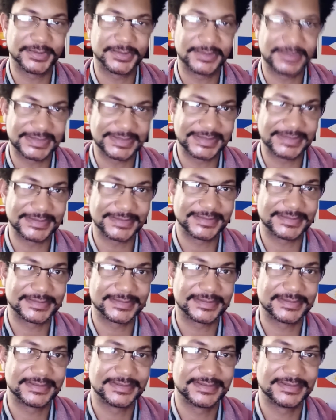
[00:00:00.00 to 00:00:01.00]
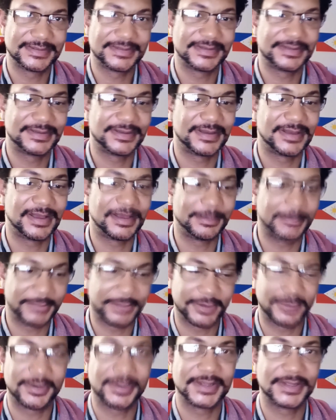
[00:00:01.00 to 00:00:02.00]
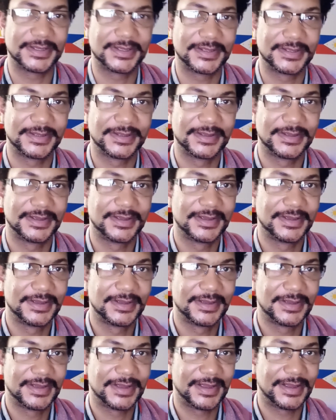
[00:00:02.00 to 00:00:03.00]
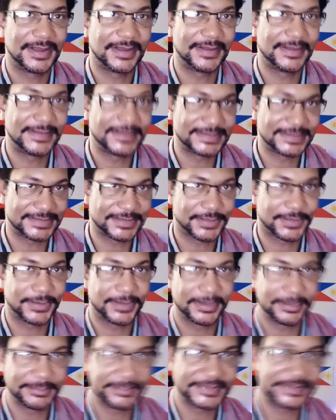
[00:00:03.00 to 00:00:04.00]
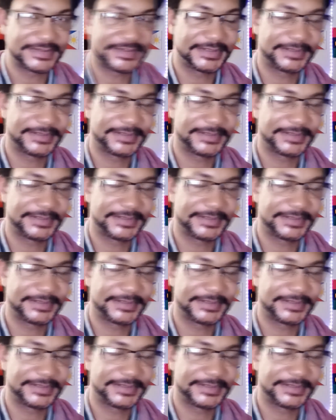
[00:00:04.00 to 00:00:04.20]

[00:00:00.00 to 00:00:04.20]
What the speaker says: is America, and this is our embassy.